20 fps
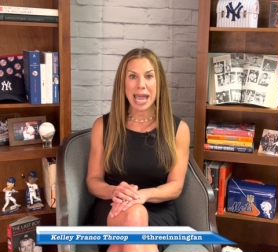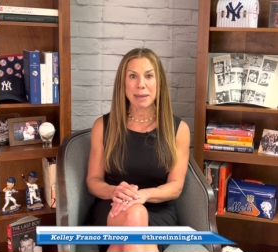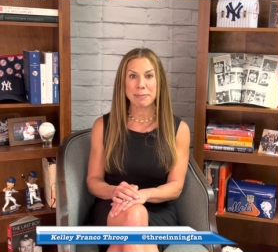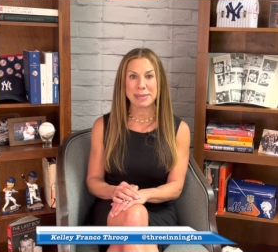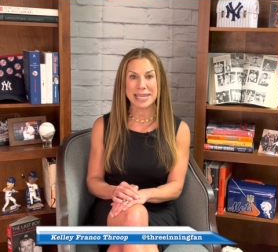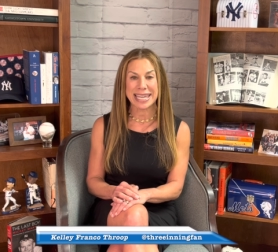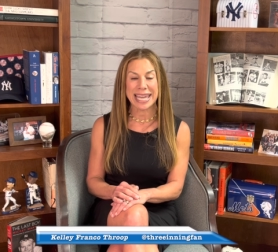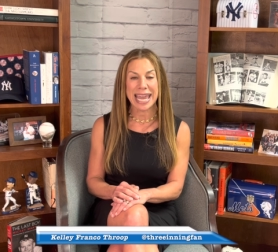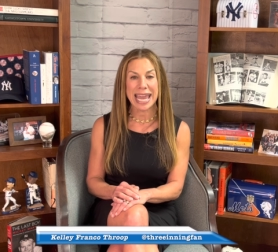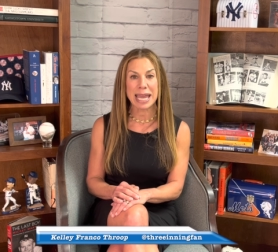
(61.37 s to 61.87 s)
and
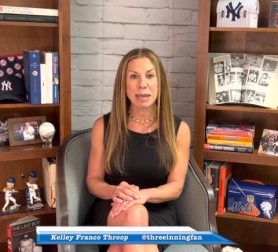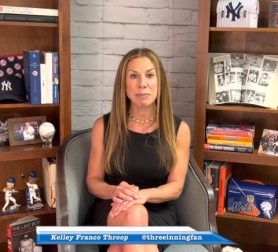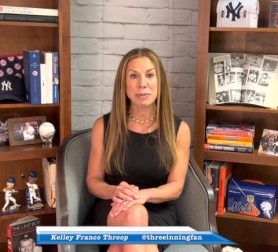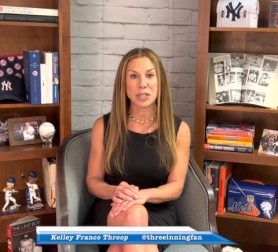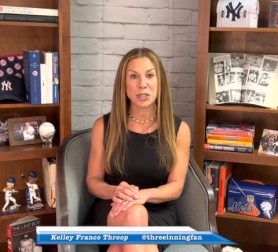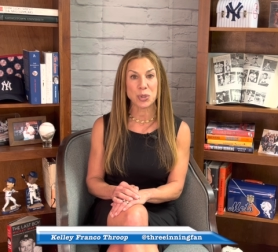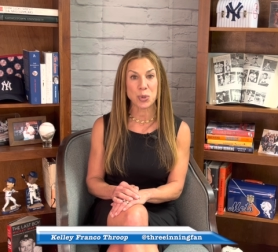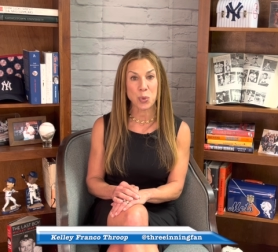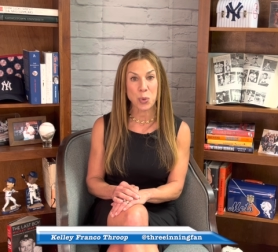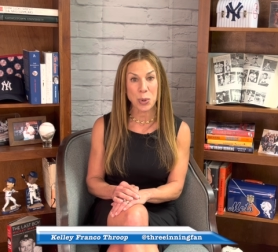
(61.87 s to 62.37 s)
became the
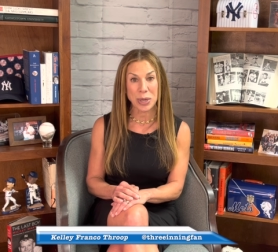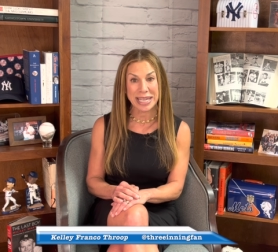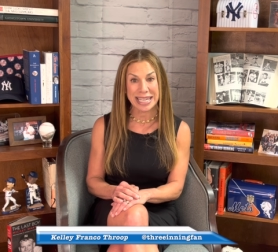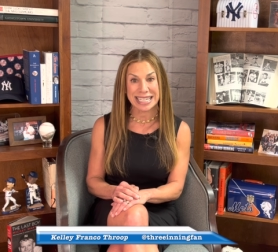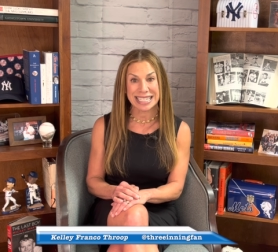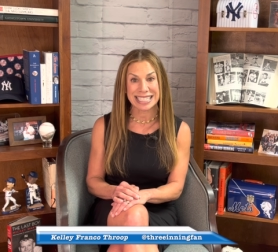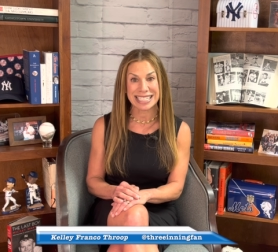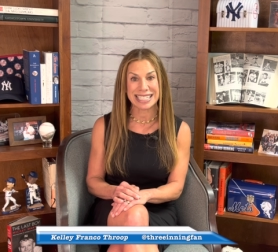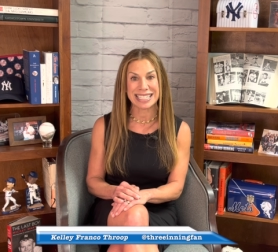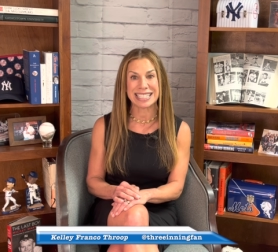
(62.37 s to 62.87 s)

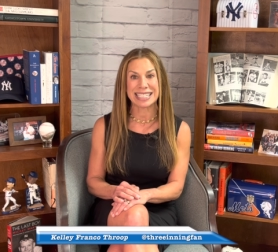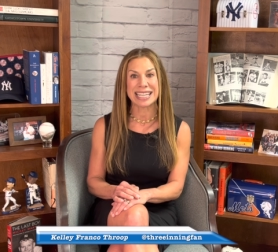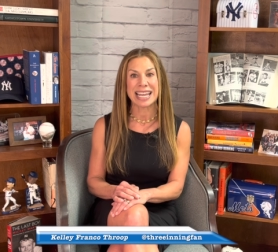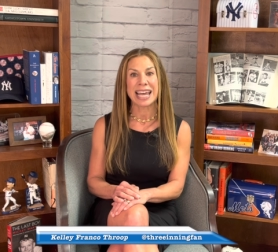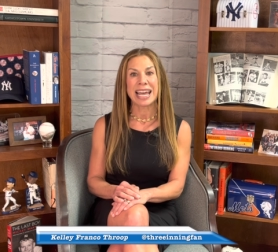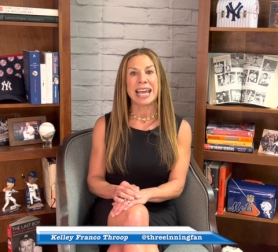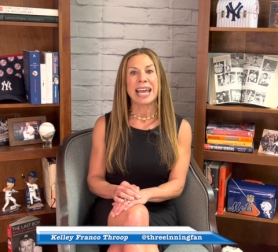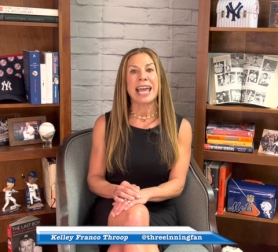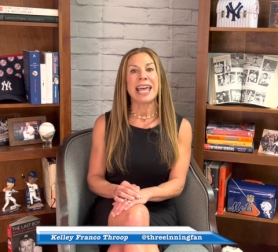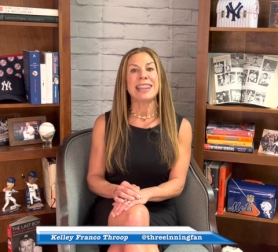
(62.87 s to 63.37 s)
Twins.
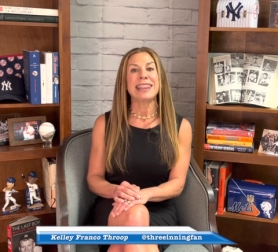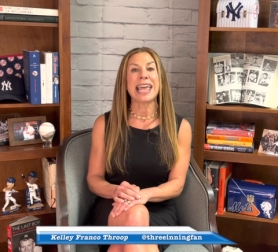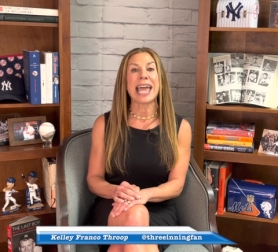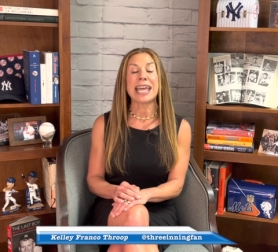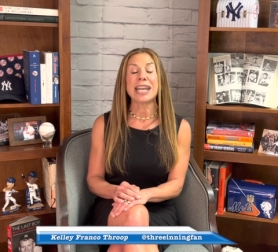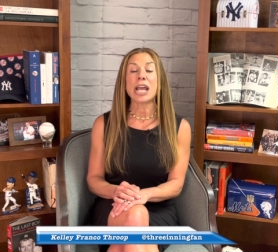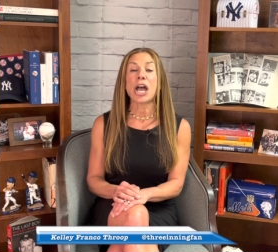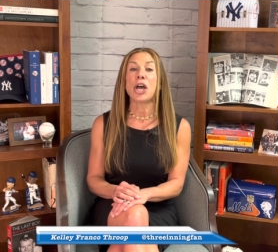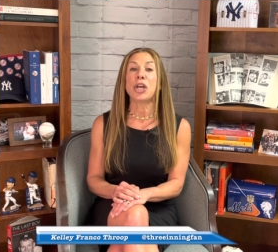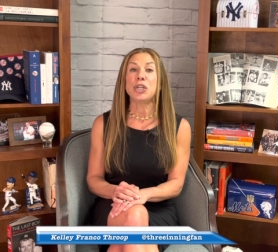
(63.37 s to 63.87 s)

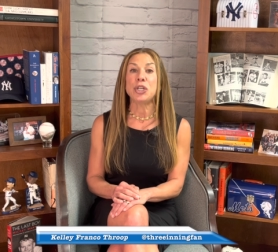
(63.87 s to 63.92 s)
Then a